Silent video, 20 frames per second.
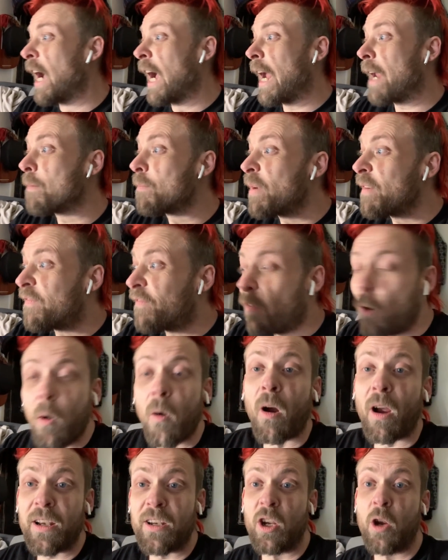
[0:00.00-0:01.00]
and
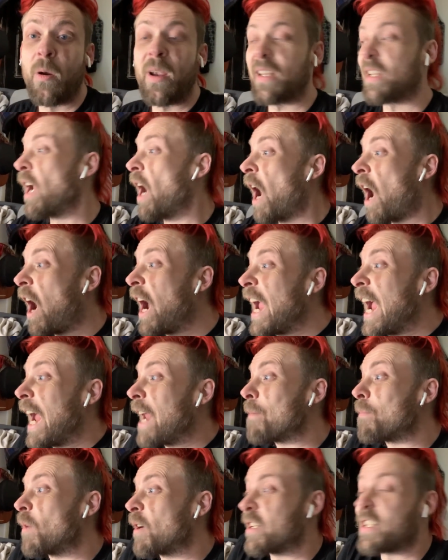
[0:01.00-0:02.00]
before I knew it, I
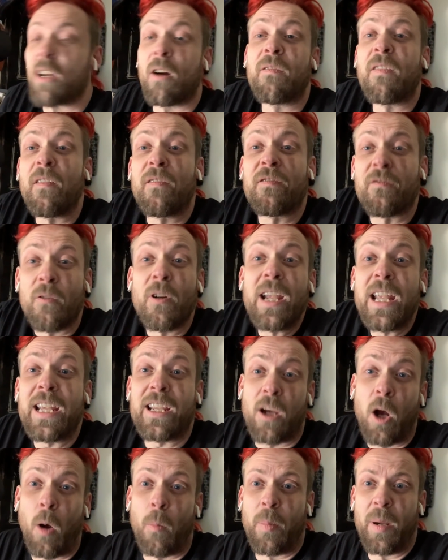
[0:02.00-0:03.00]
had myself a free
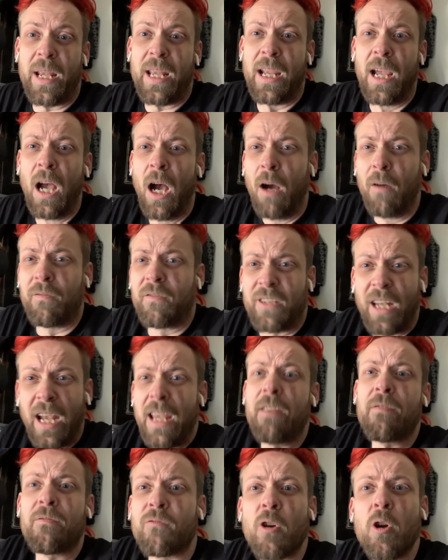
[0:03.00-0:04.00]
copy of
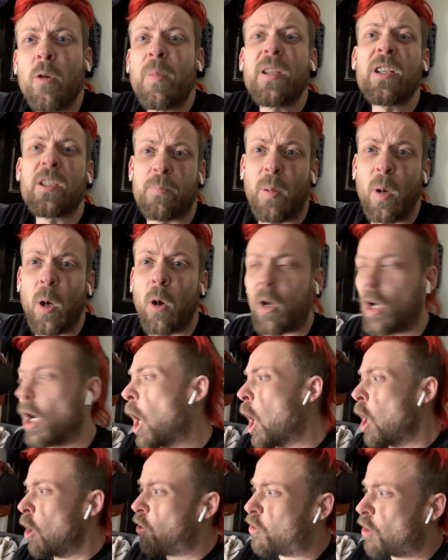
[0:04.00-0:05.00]
Dave Rubin's book,
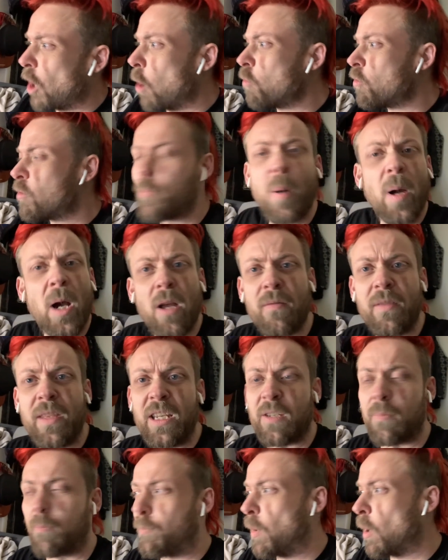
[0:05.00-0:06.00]
Don't Burn
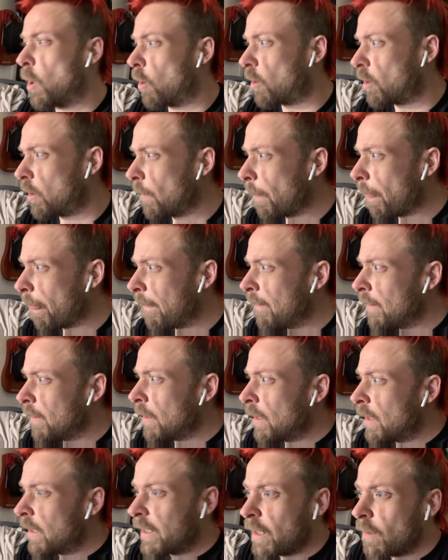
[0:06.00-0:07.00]
This Book.
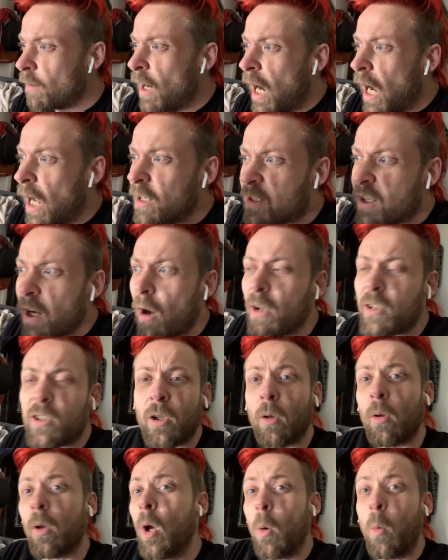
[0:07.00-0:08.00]
You know, a
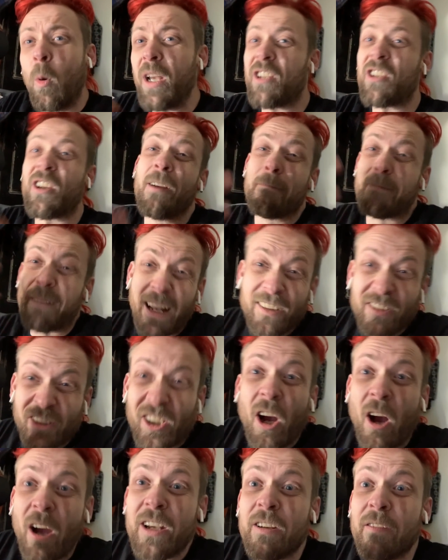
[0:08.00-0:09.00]
title which does
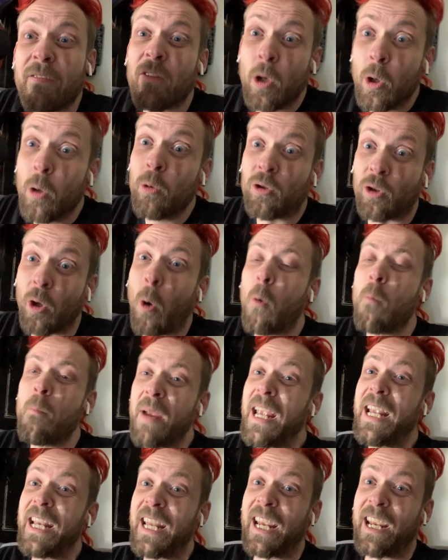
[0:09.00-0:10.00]
kind of lose all
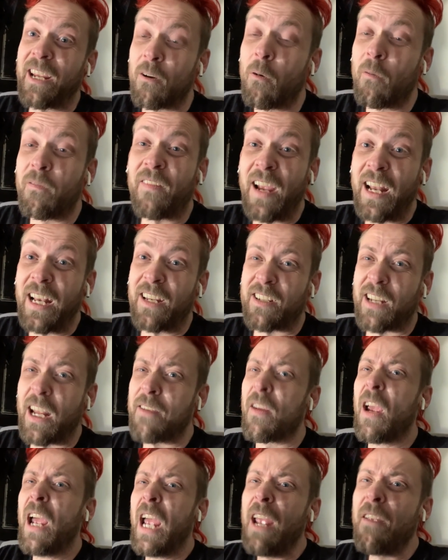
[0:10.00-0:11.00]
meaning, in all fairness,
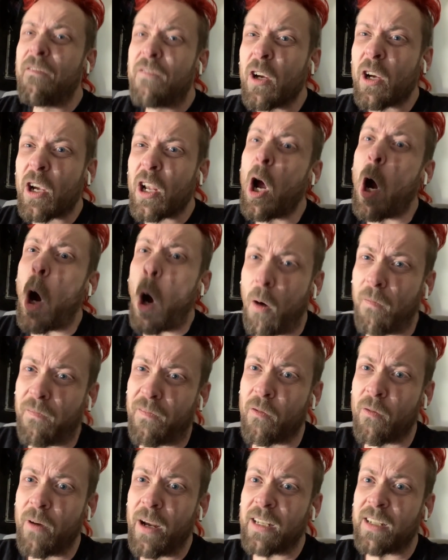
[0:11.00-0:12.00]
Dave, if you're going to
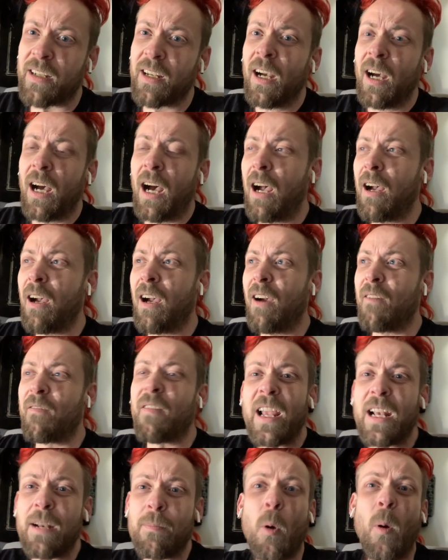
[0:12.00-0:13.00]
offer it
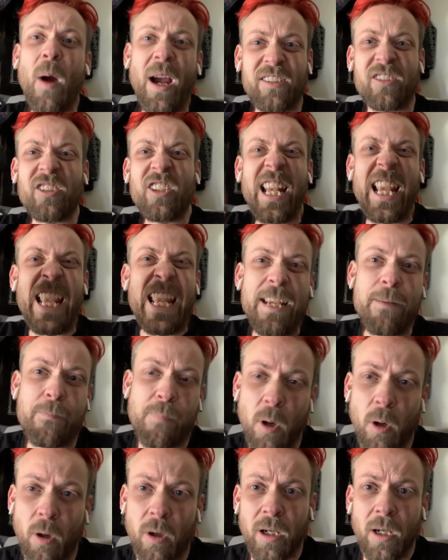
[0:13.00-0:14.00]
available as an
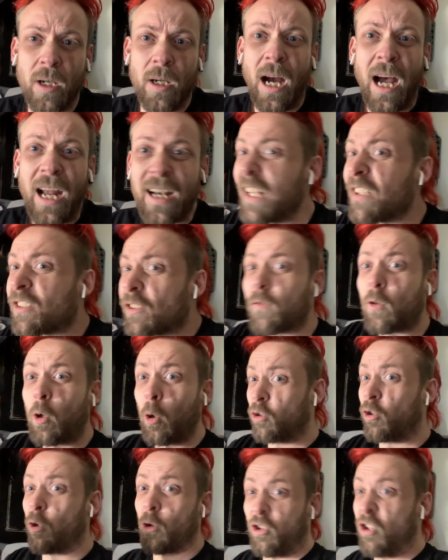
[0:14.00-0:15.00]
e-book. Unless, of
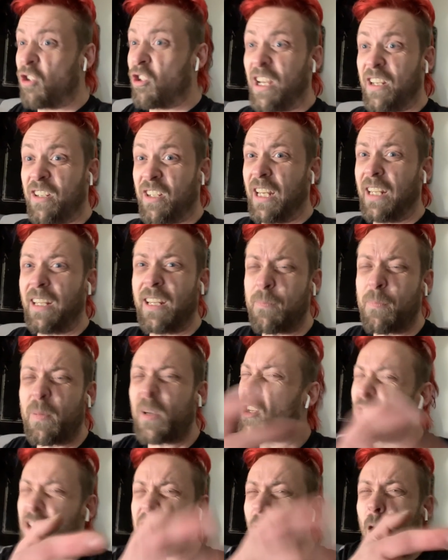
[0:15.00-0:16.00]
course, you're suggesting this,
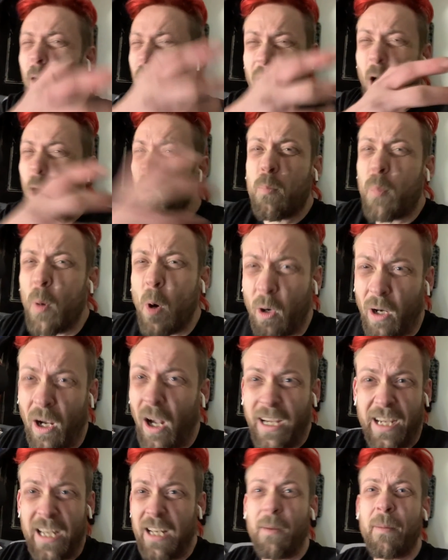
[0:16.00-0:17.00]
because no book, I
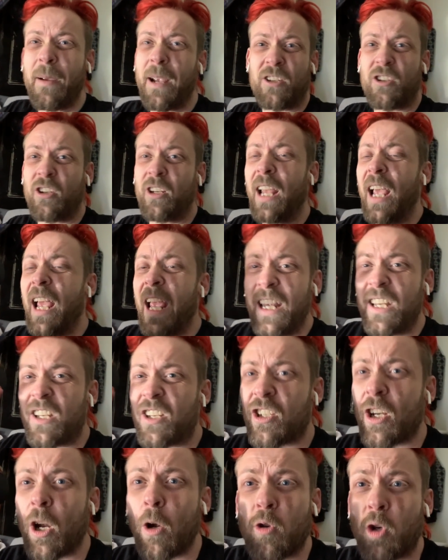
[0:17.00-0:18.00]
can imagine, is
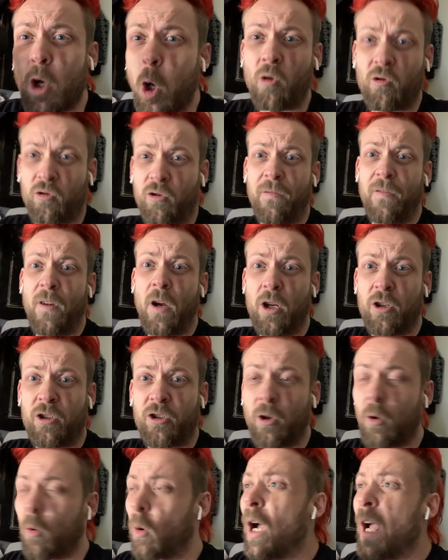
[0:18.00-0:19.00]
so
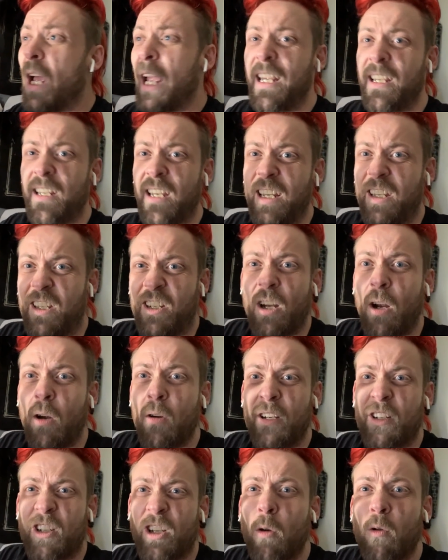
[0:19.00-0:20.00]
controversial, is so
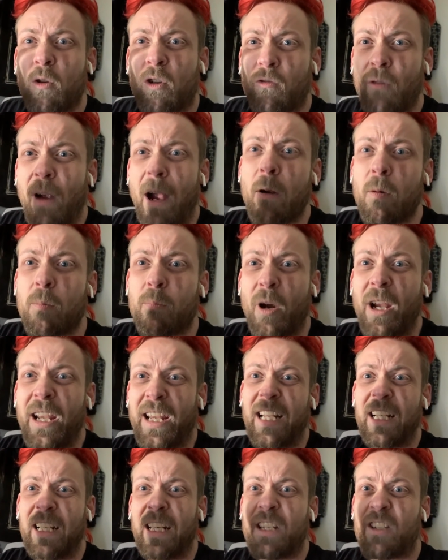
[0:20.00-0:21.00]

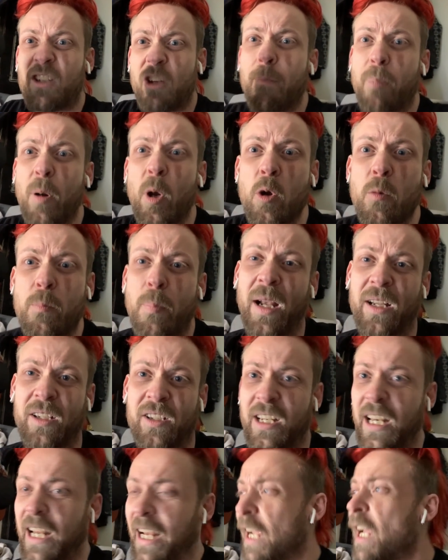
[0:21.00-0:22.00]
groundbreakingly
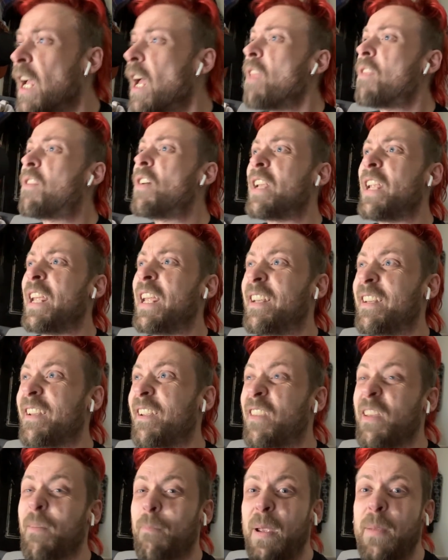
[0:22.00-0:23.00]
taboo-busting
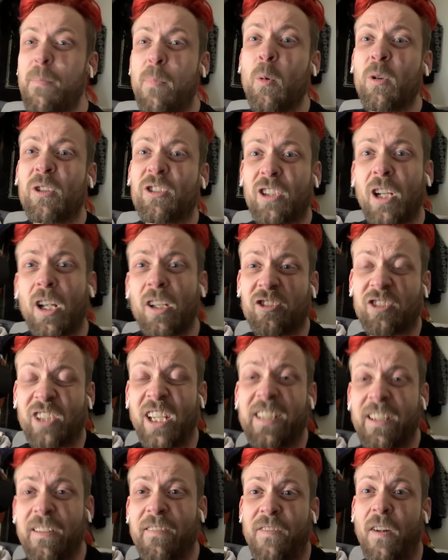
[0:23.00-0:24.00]
that people would start
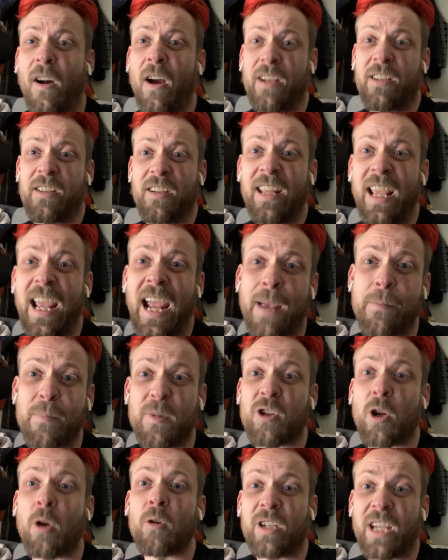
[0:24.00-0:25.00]
setting fire to their
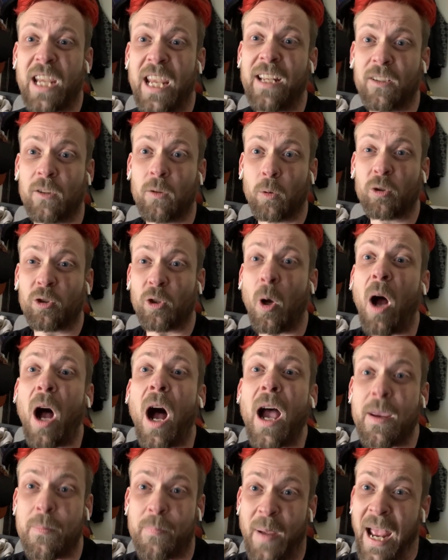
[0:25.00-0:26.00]
Amazon Kindles or
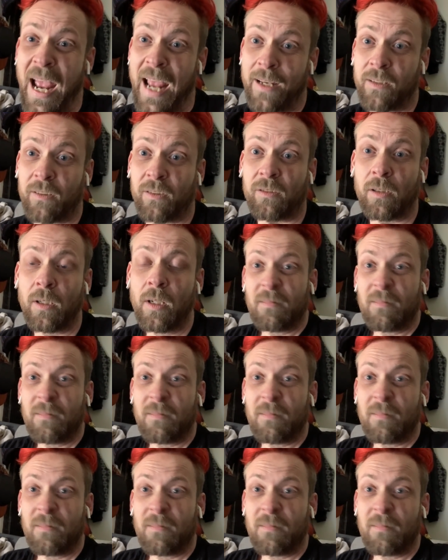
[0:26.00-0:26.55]
iPads.